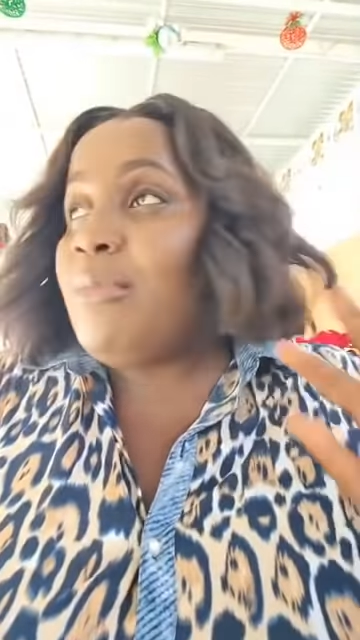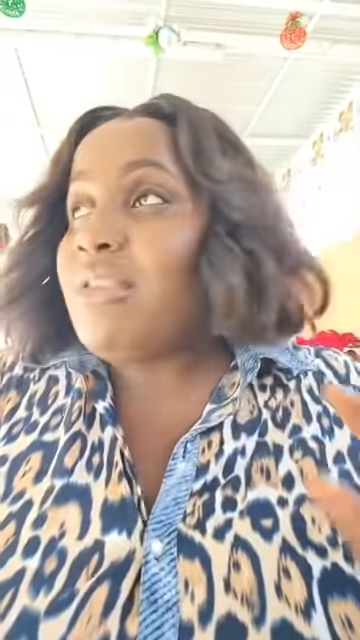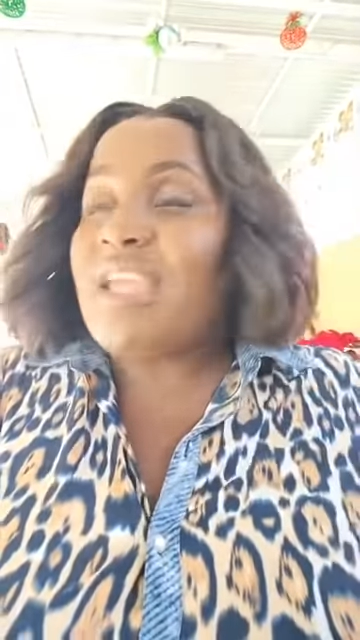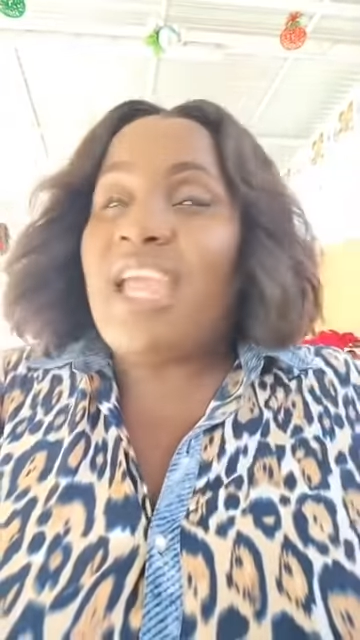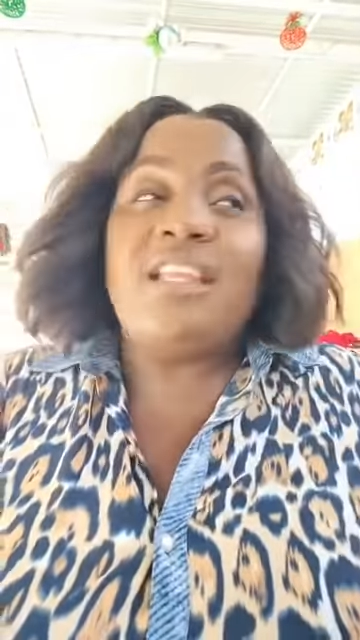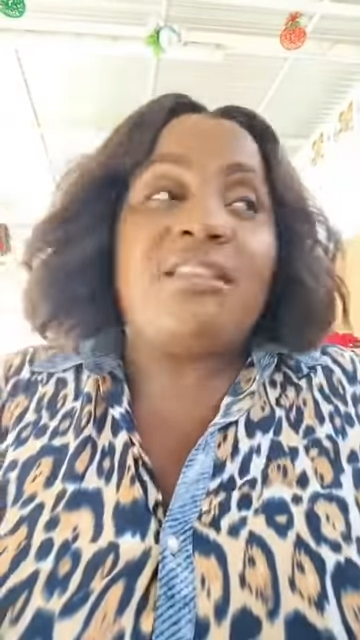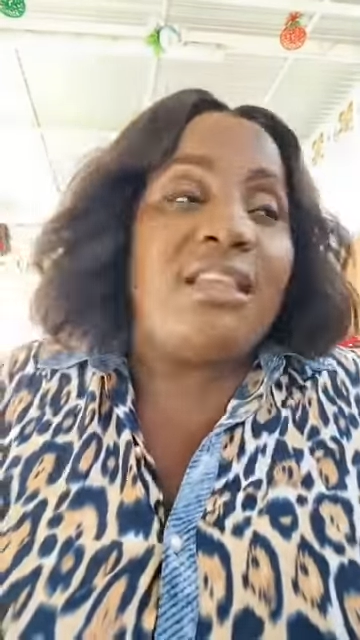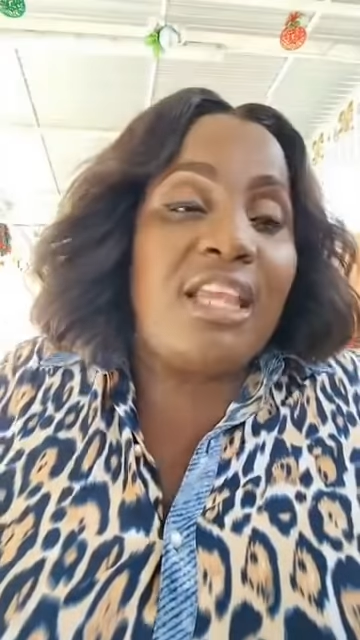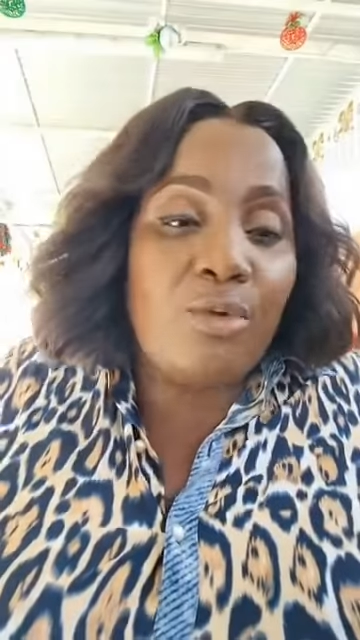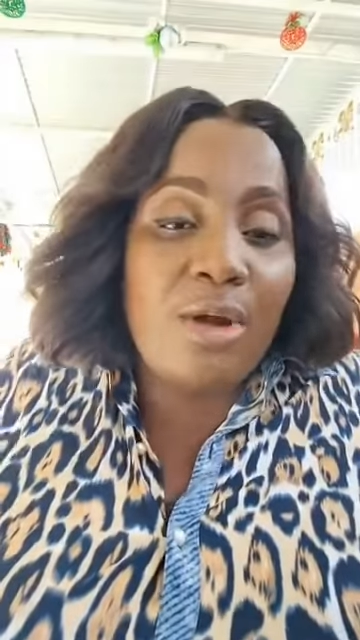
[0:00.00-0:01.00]
Me say
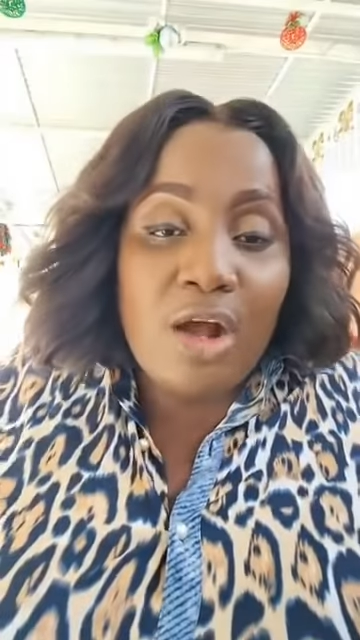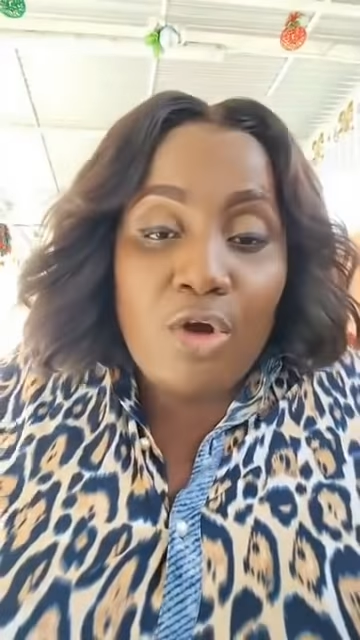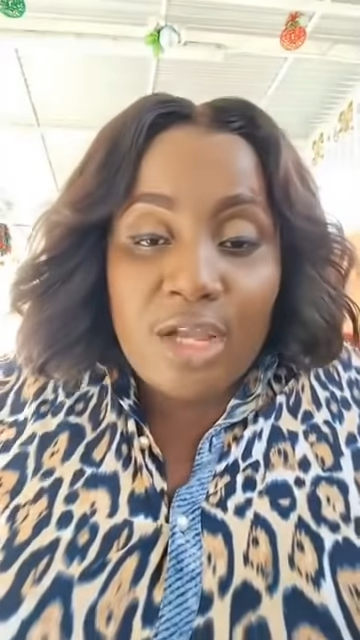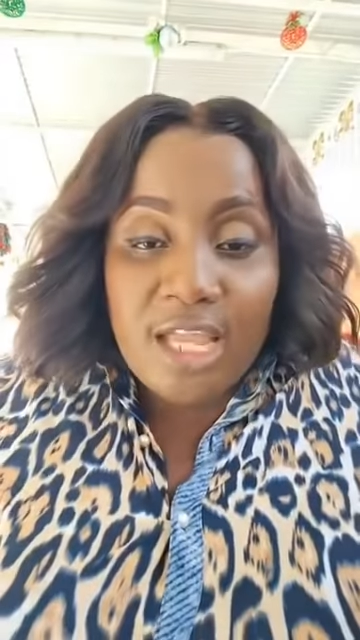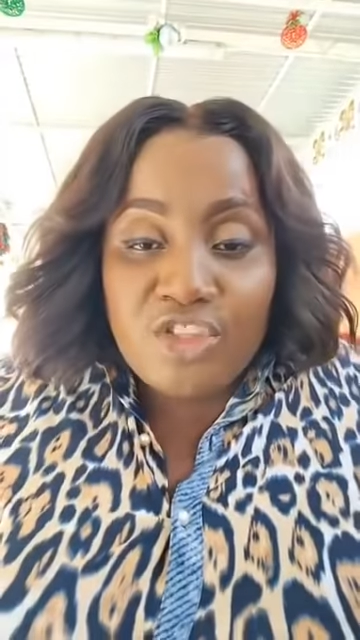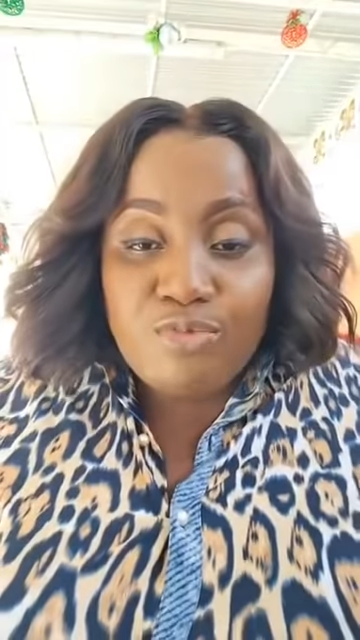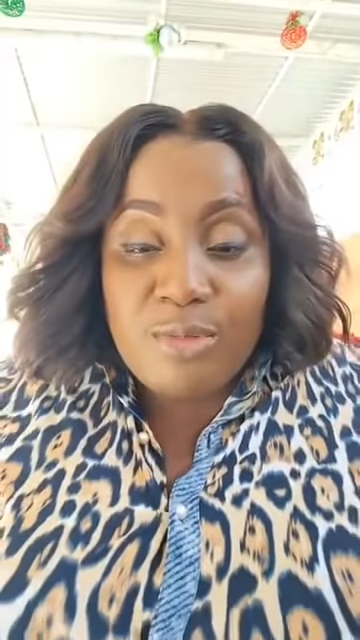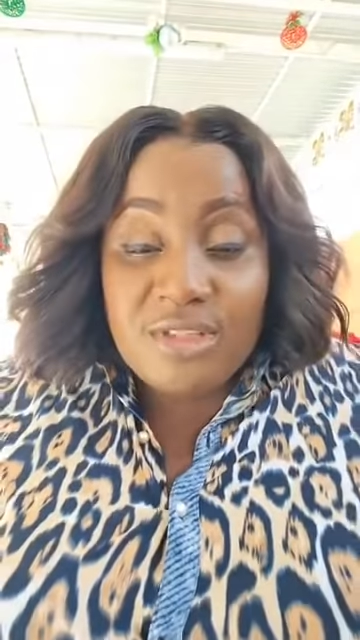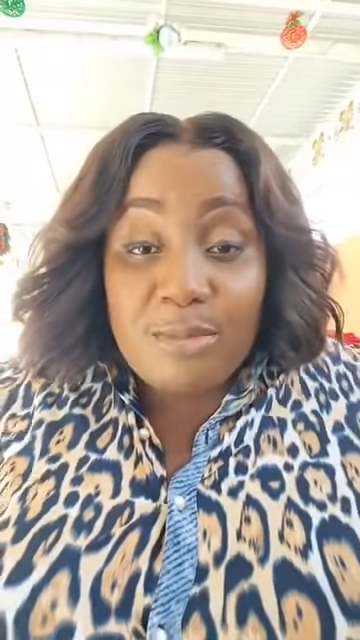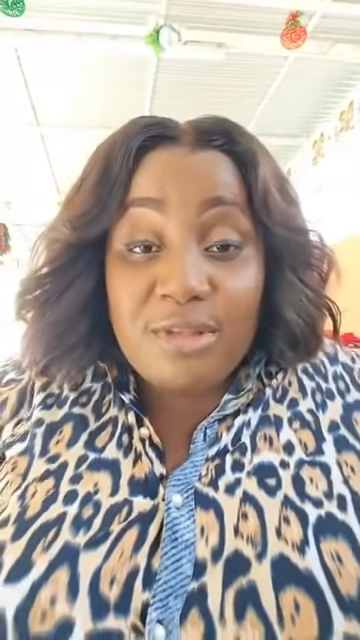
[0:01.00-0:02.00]
anything will go against
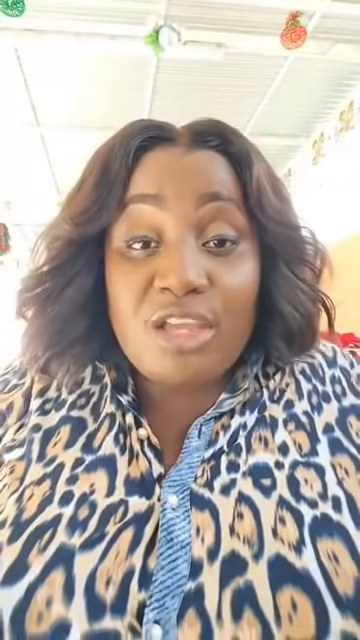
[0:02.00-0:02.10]
me. Me say,